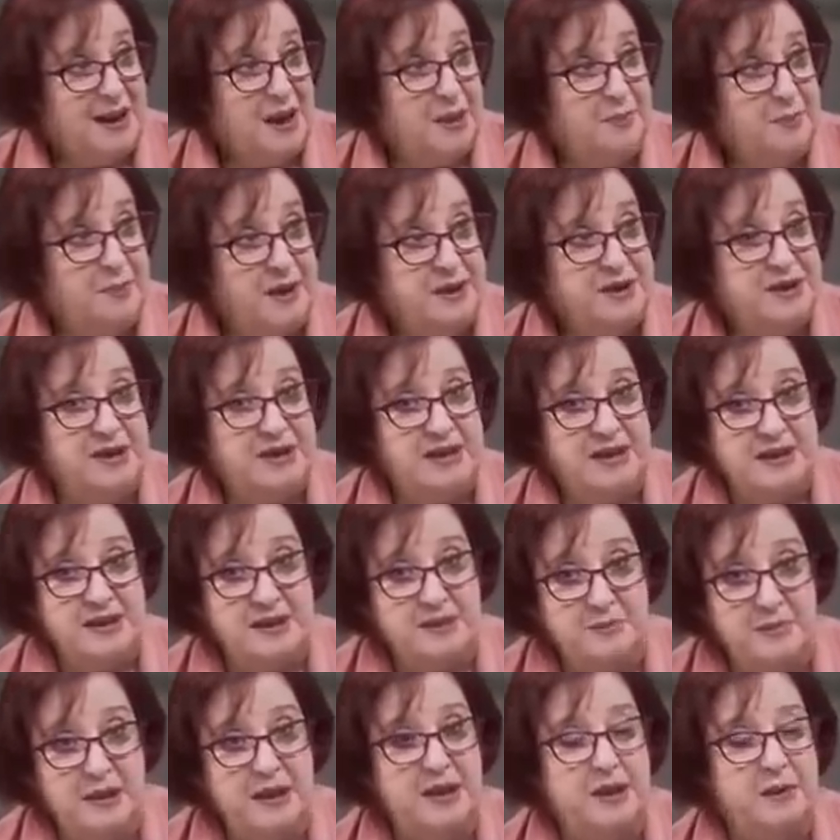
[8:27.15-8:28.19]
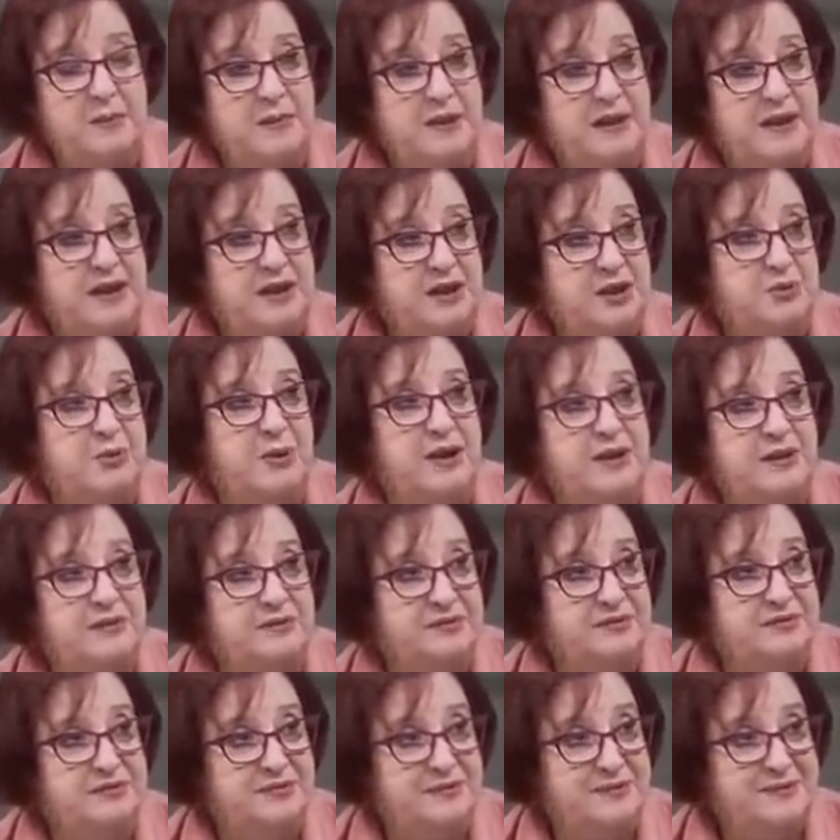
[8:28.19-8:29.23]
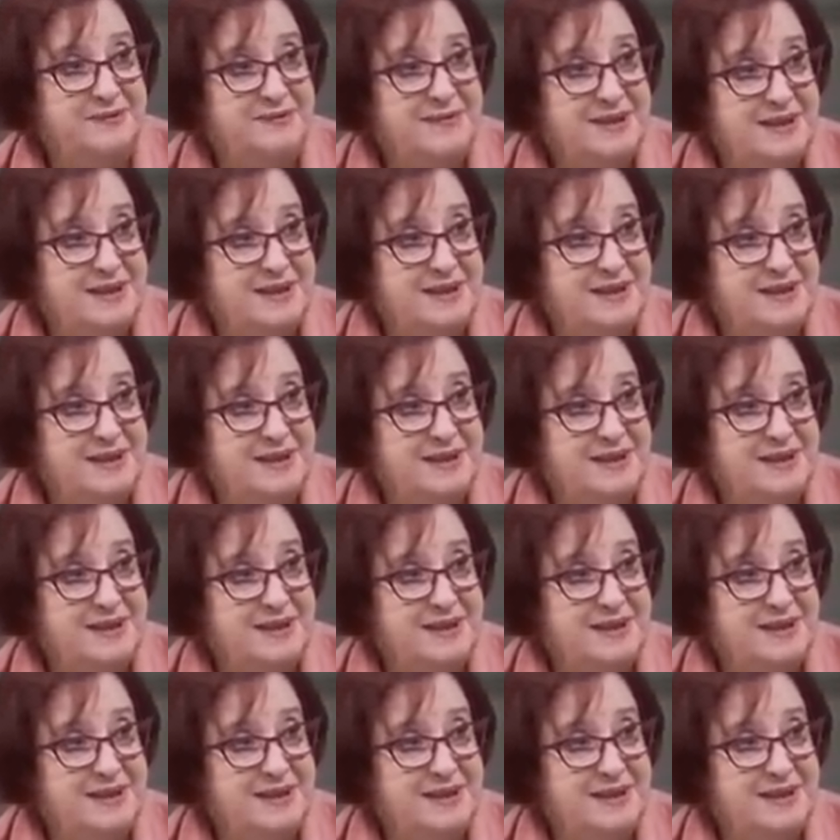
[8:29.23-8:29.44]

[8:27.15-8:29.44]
A budget is minimally 12